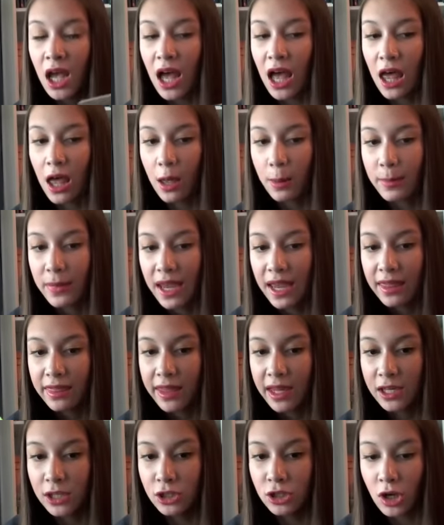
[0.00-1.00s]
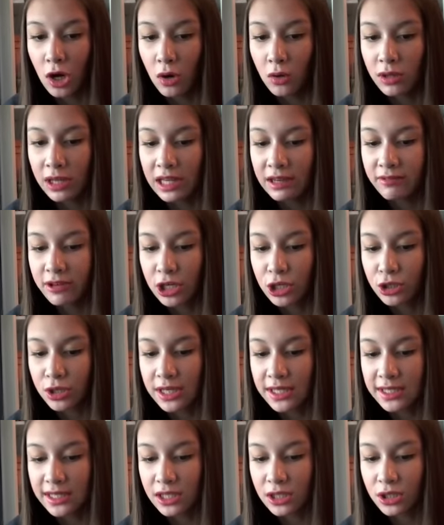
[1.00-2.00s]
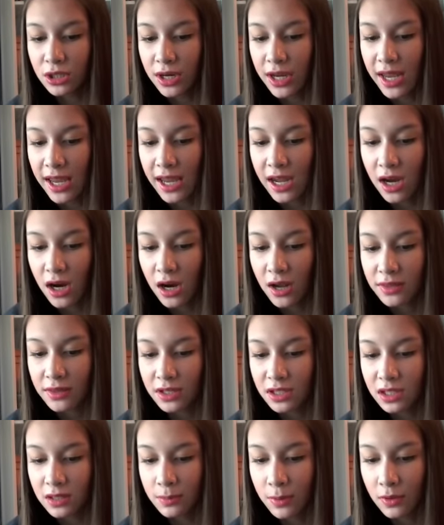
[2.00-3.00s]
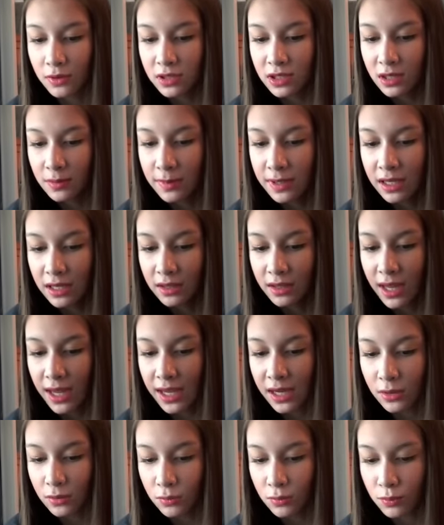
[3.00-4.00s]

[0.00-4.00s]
um, and they don't leave a crease in your hair and they're supposed to be like